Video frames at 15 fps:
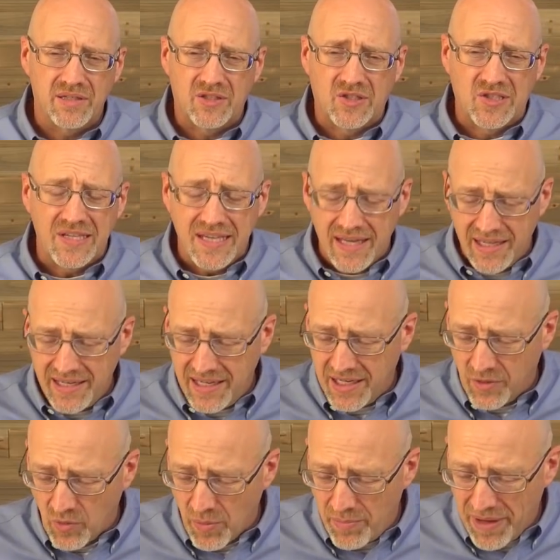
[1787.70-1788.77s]
sin
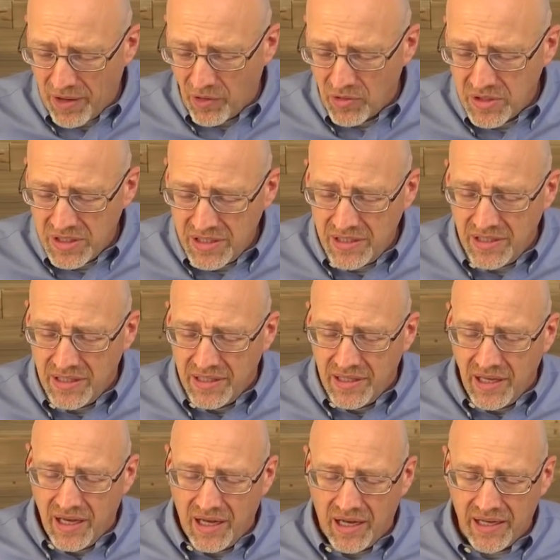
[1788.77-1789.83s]
and rebellion
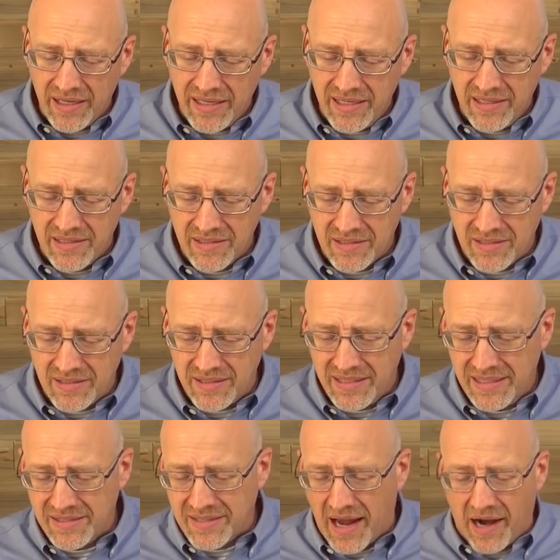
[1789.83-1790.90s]
uh, is
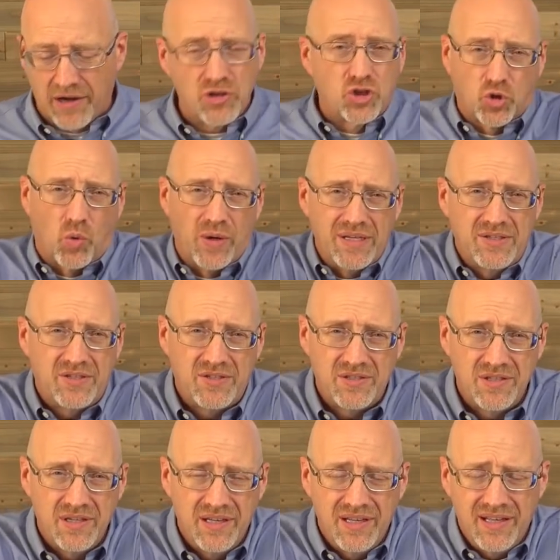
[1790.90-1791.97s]
is our
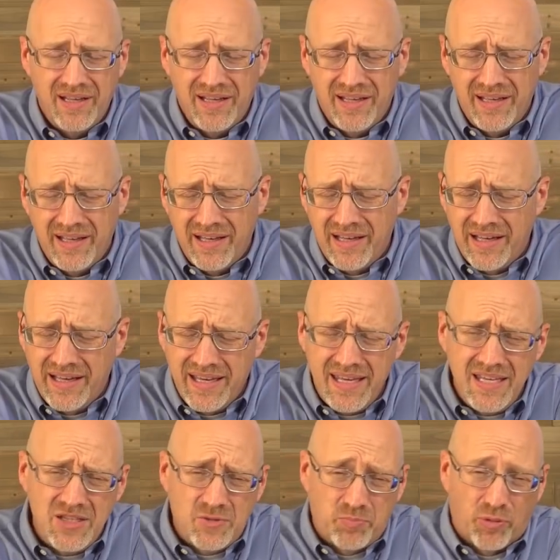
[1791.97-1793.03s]
choice. Uh,
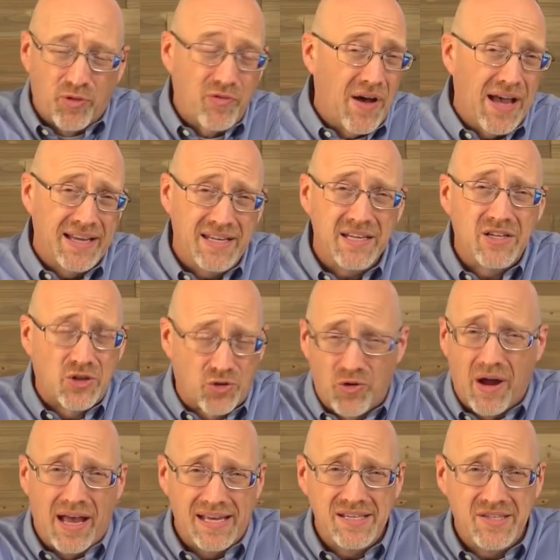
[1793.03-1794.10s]
he's provided
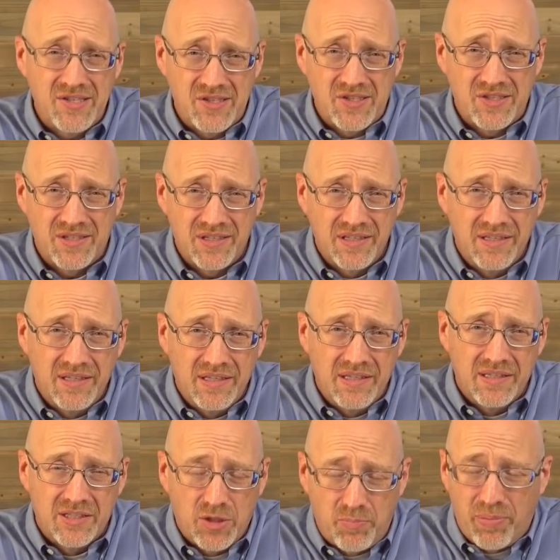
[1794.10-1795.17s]
Christ
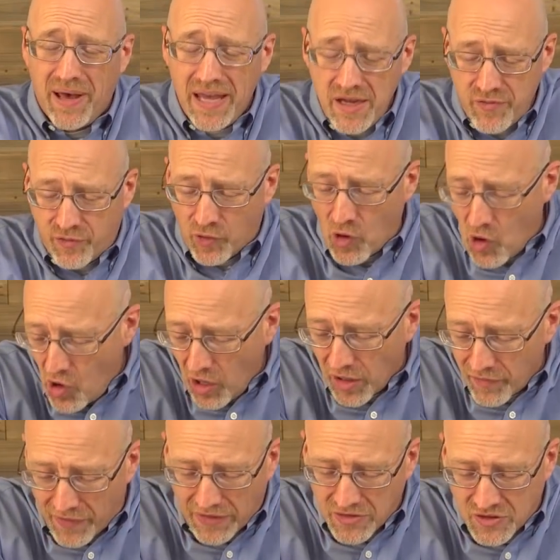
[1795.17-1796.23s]
to pay for
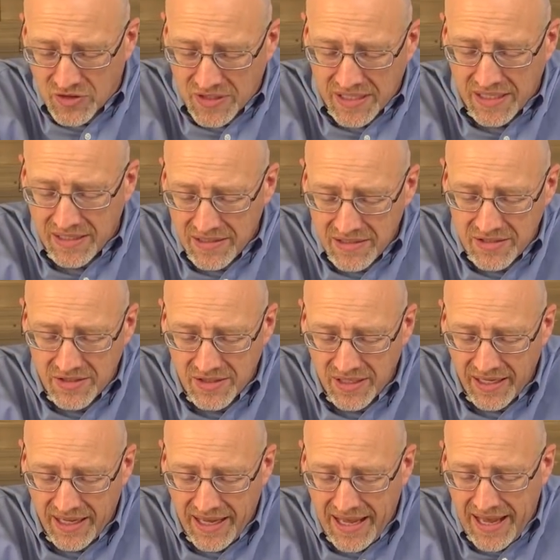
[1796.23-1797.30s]
all of our
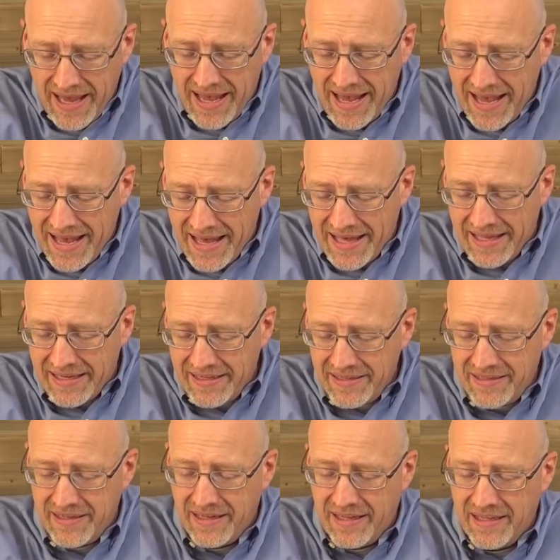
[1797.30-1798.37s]
sins,
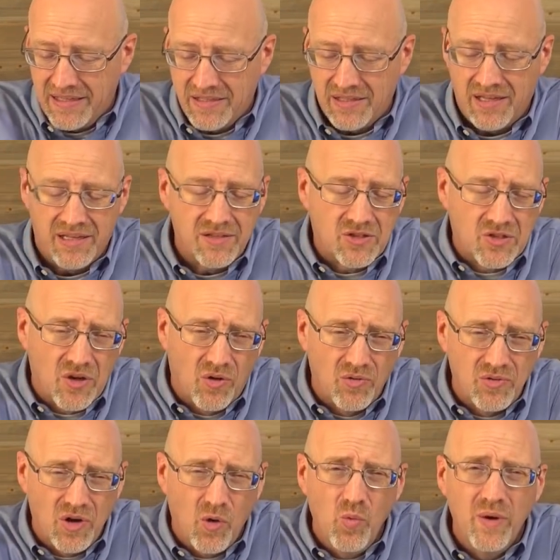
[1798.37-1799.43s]
and and and
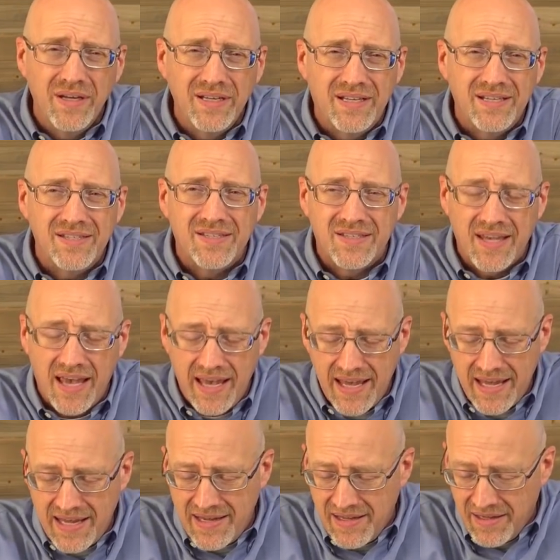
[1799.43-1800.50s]
so no one can
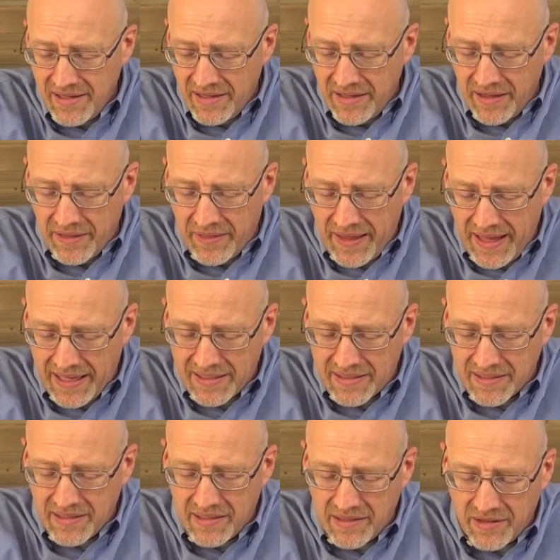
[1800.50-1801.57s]
say that
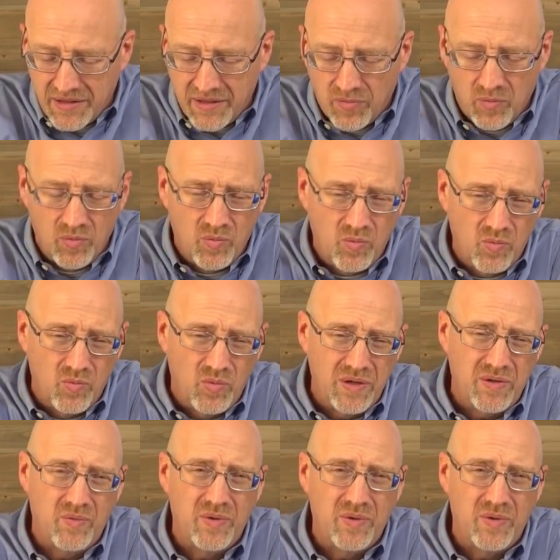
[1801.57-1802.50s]
uh, we,